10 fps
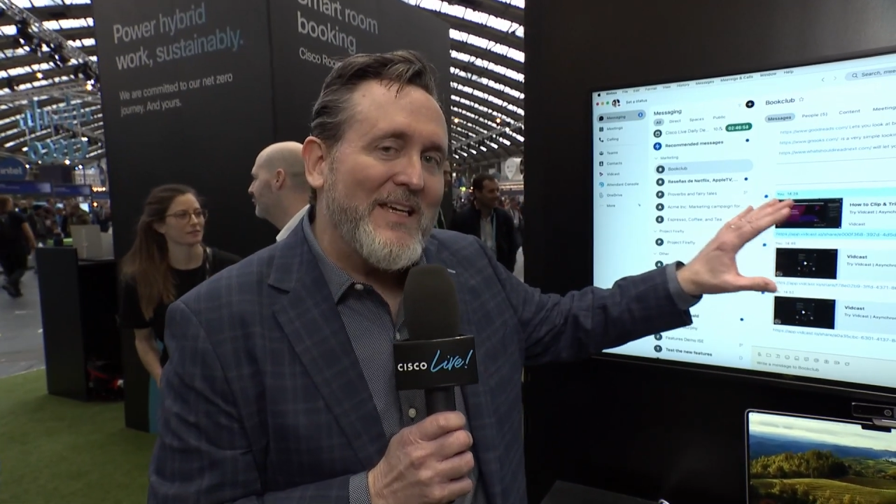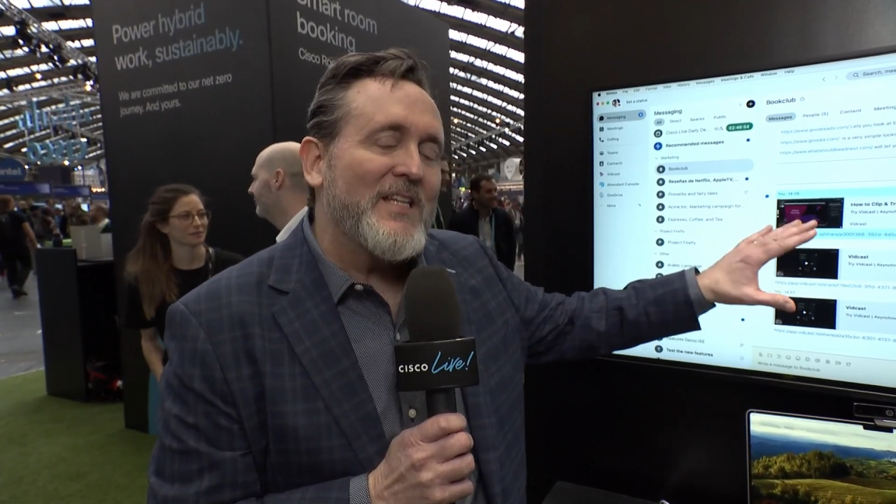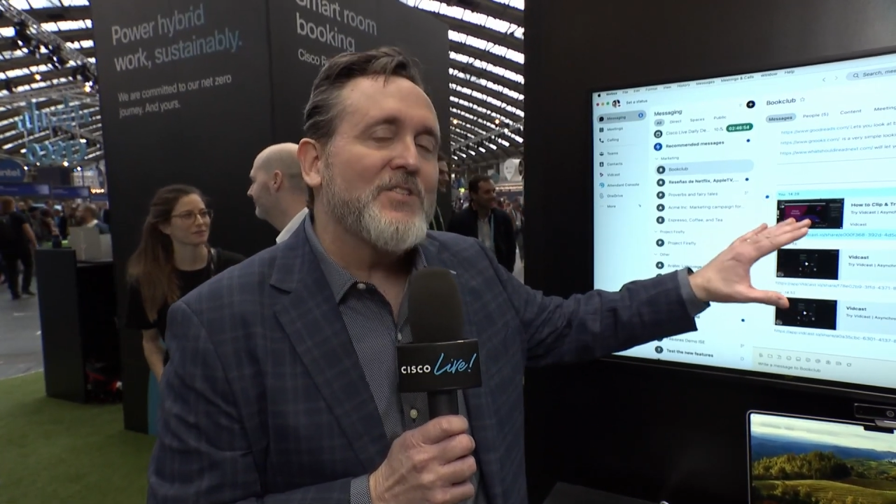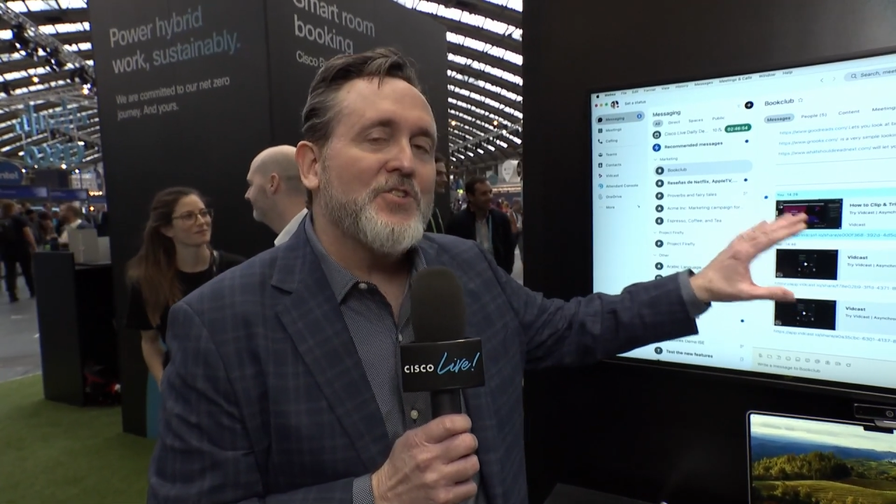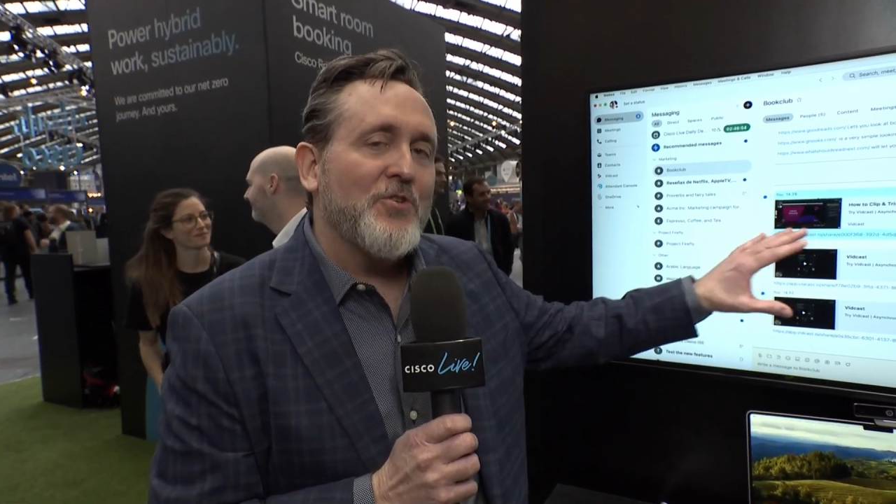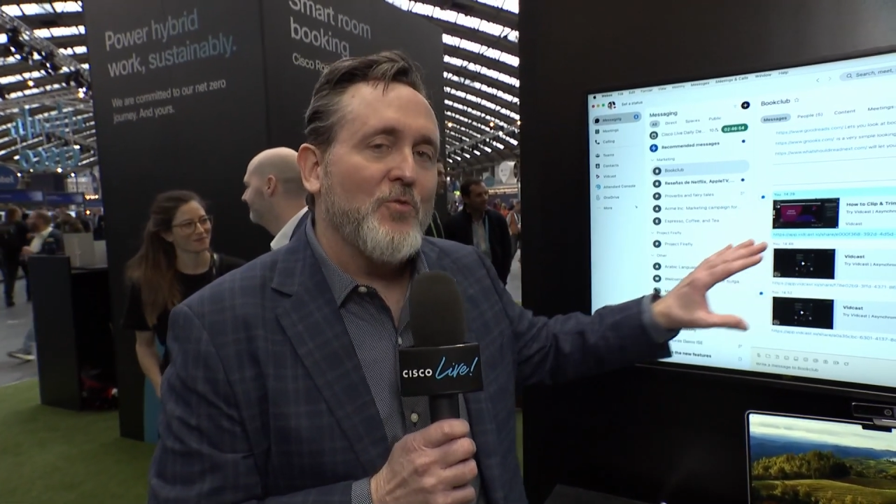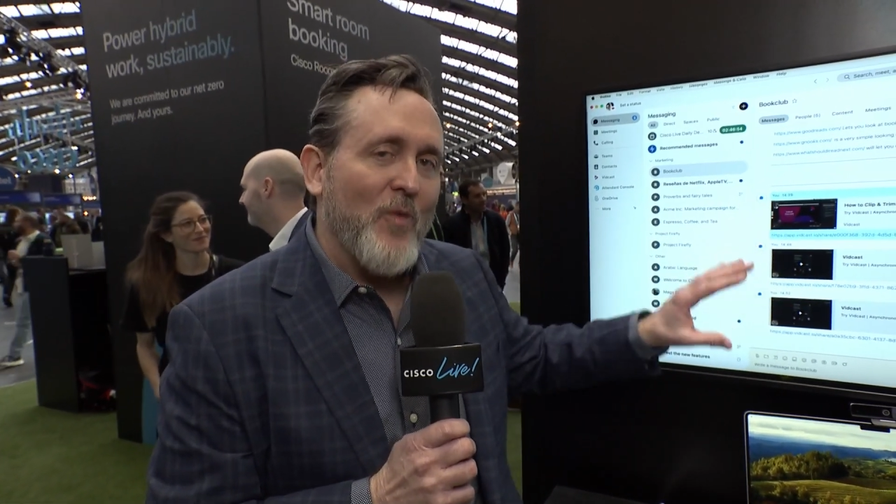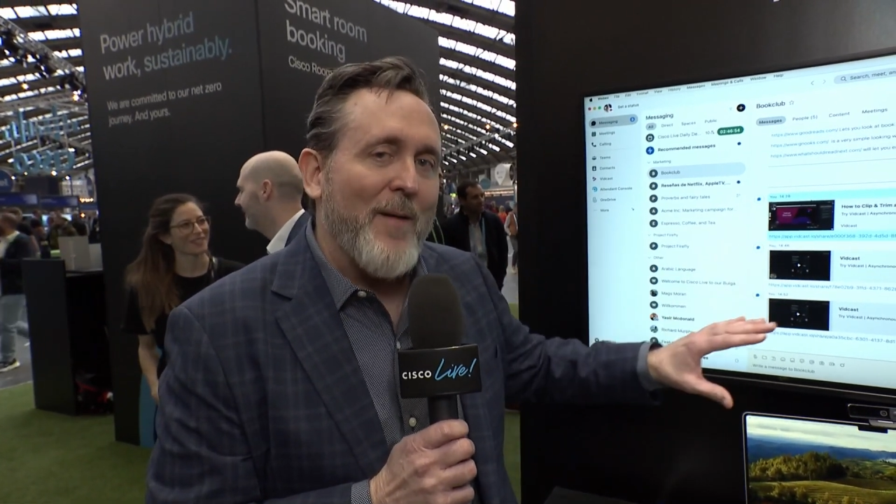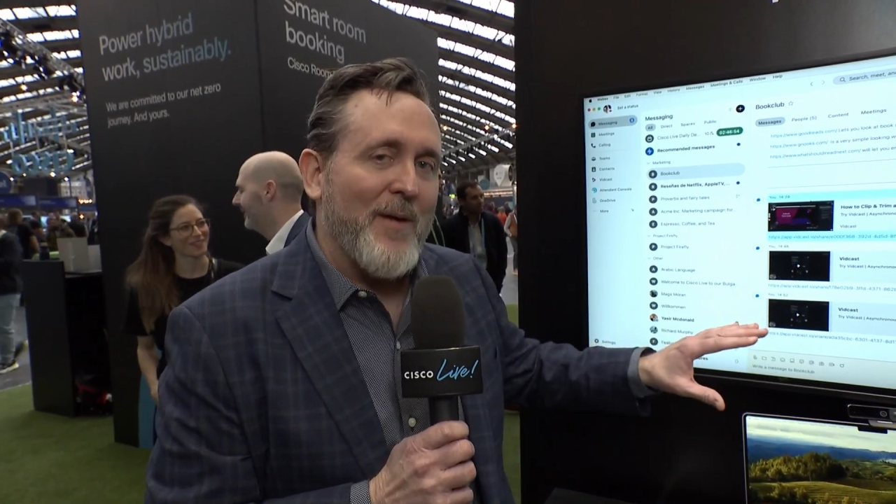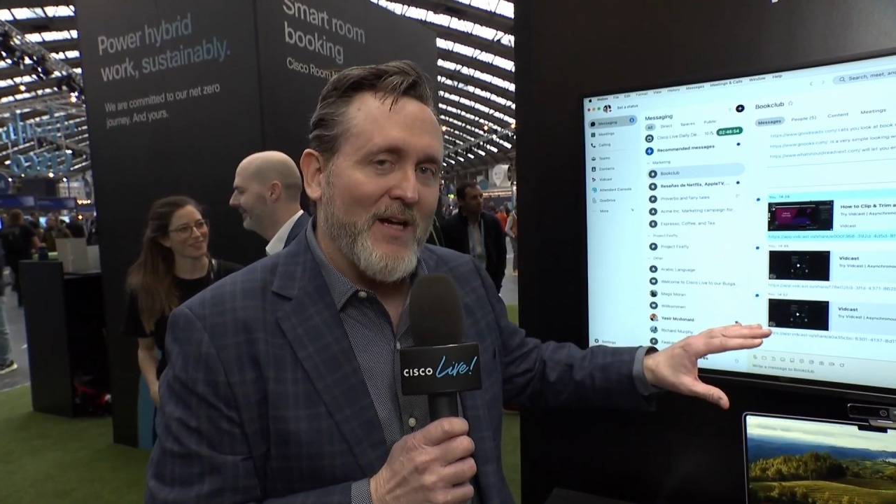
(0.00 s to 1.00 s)
into
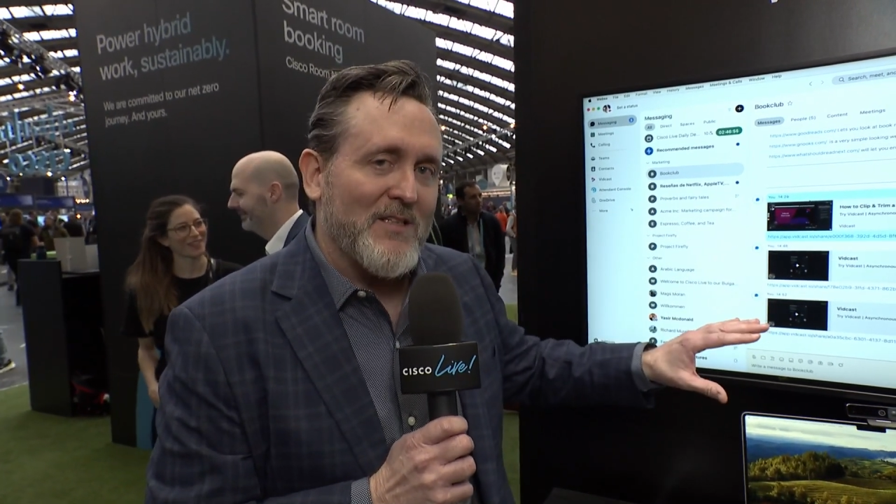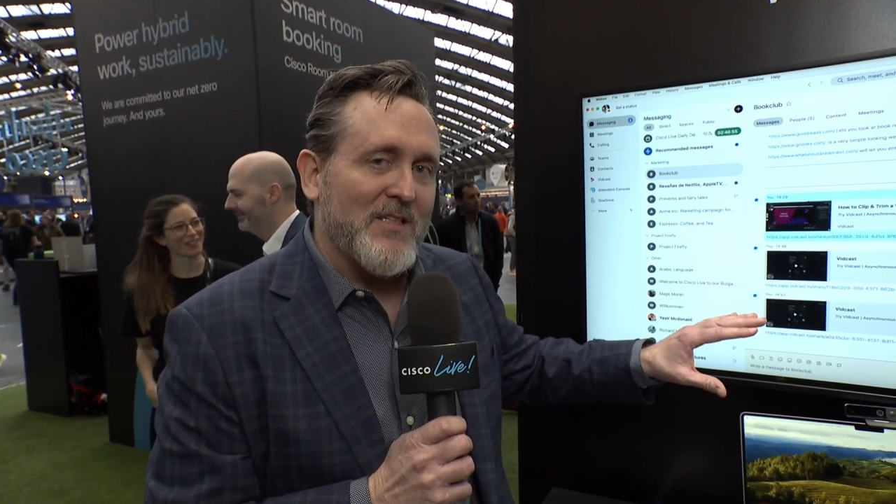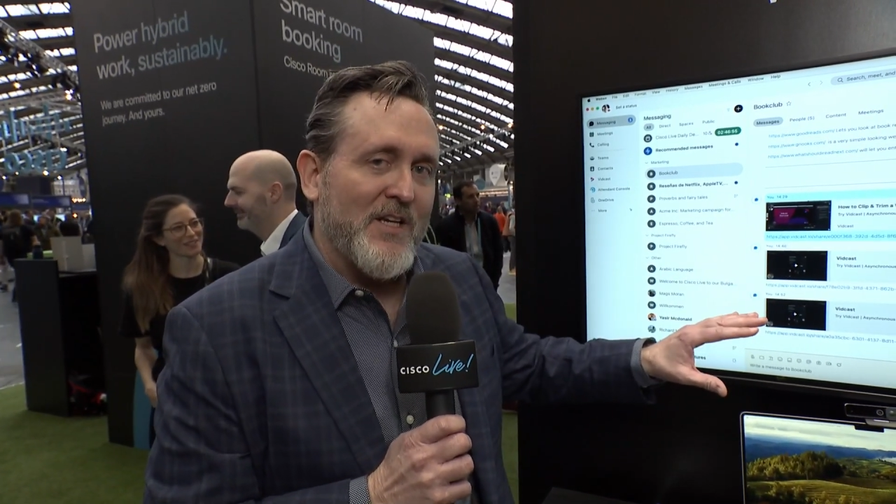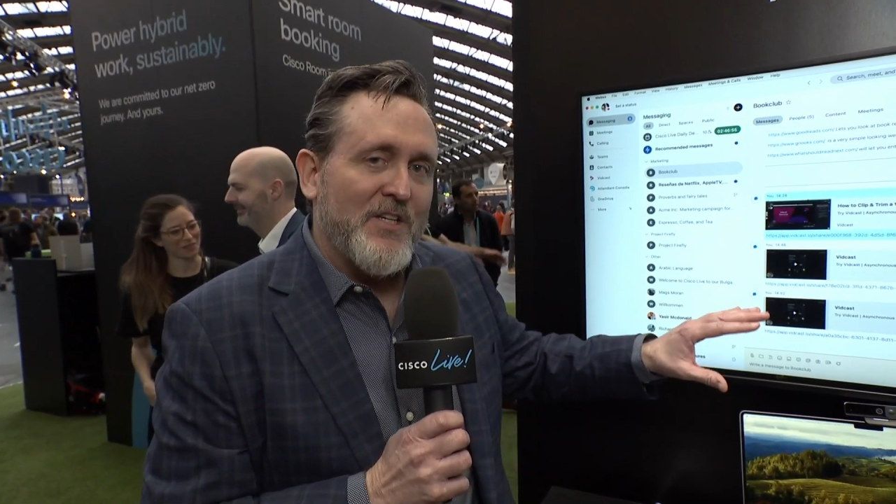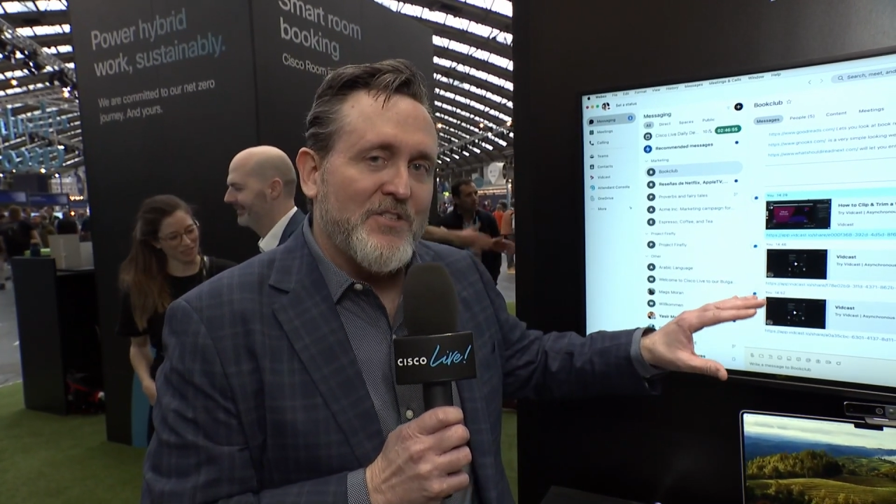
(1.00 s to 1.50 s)
WebEx.